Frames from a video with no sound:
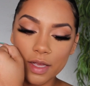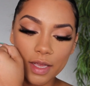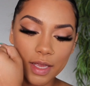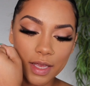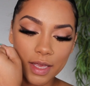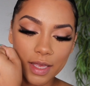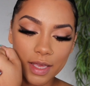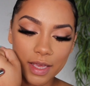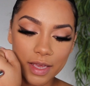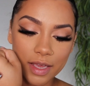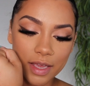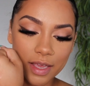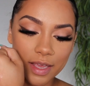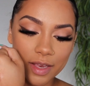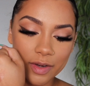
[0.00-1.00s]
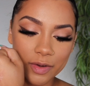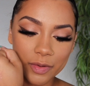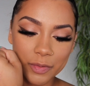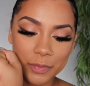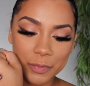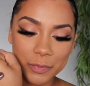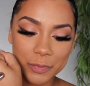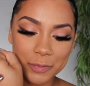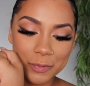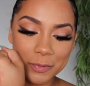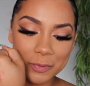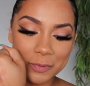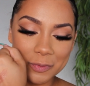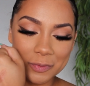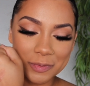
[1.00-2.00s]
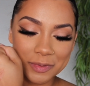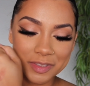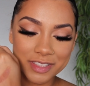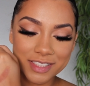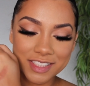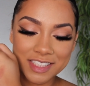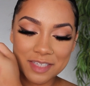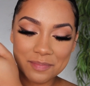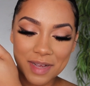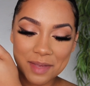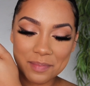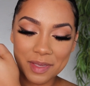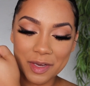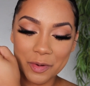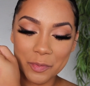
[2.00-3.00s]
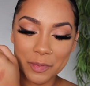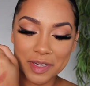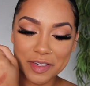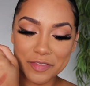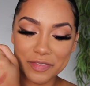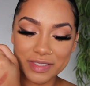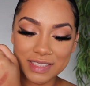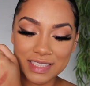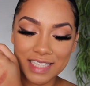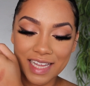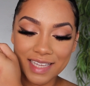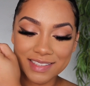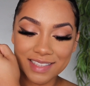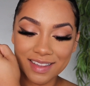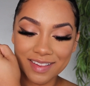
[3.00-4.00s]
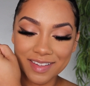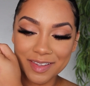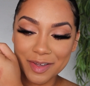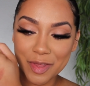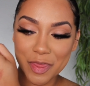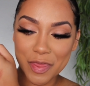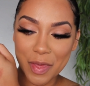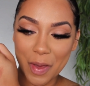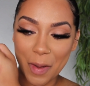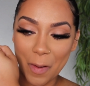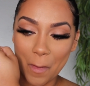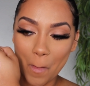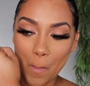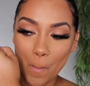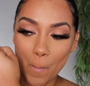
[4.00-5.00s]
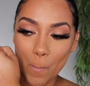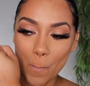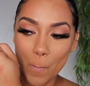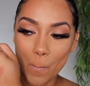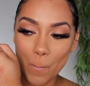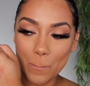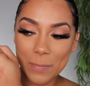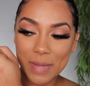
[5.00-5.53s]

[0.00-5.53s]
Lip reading: And ooh, she might be a winner for today's look though. Ooh.